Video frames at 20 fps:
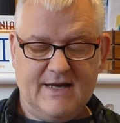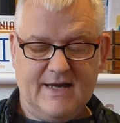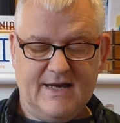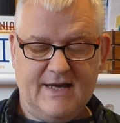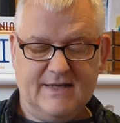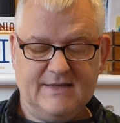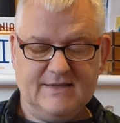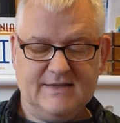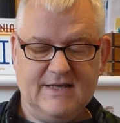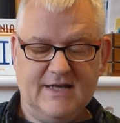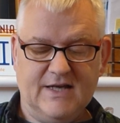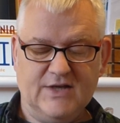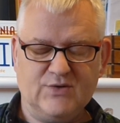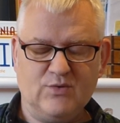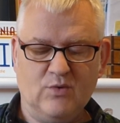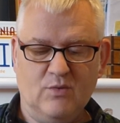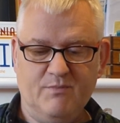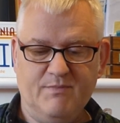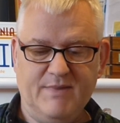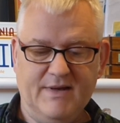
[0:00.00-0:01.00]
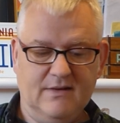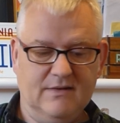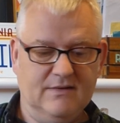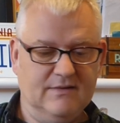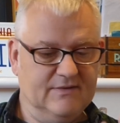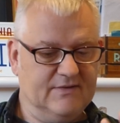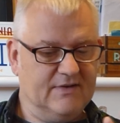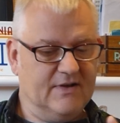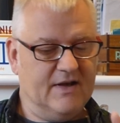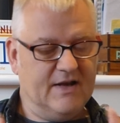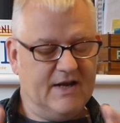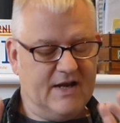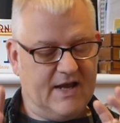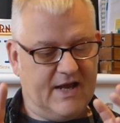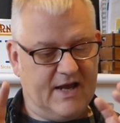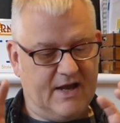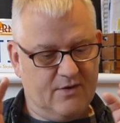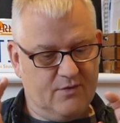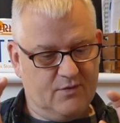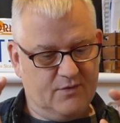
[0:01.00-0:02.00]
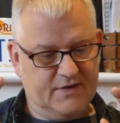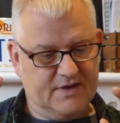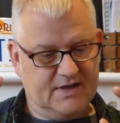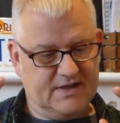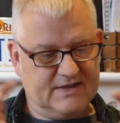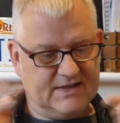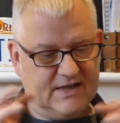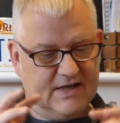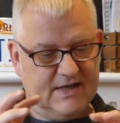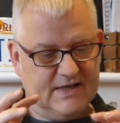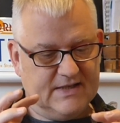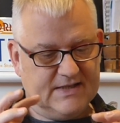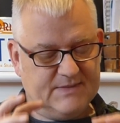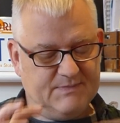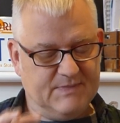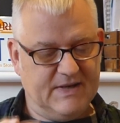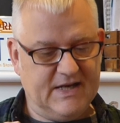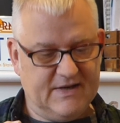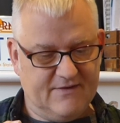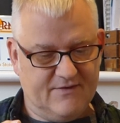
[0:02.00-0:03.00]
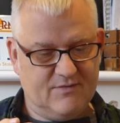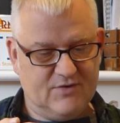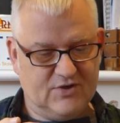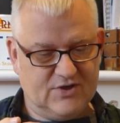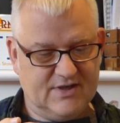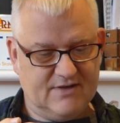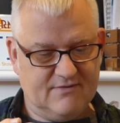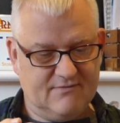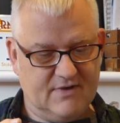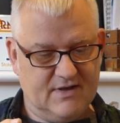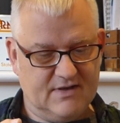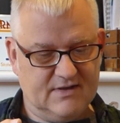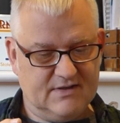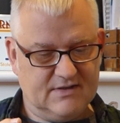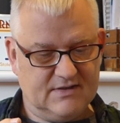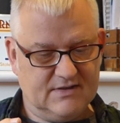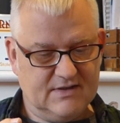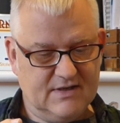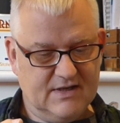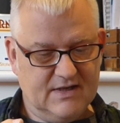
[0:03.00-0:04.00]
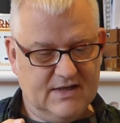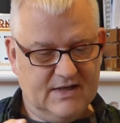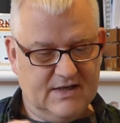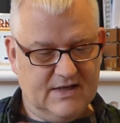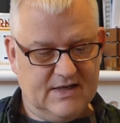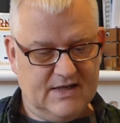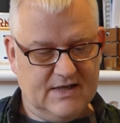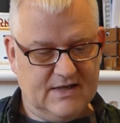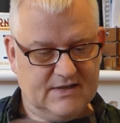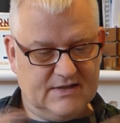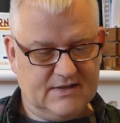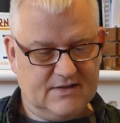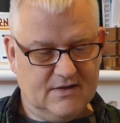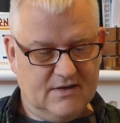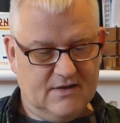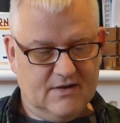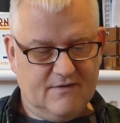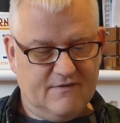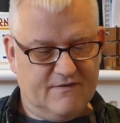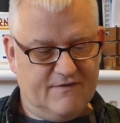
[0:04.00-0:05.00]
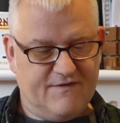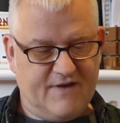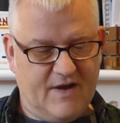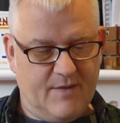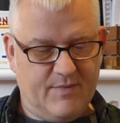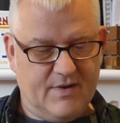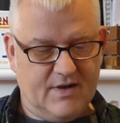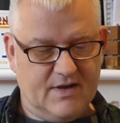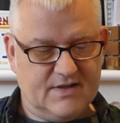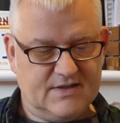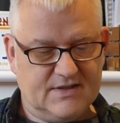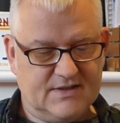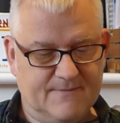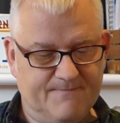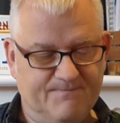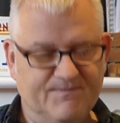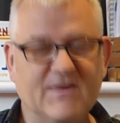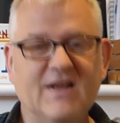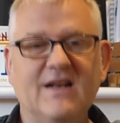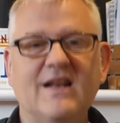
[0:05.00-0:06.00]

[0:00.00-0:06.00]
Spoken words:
And the actual build and how the entire speed of the machine runs is fabulous.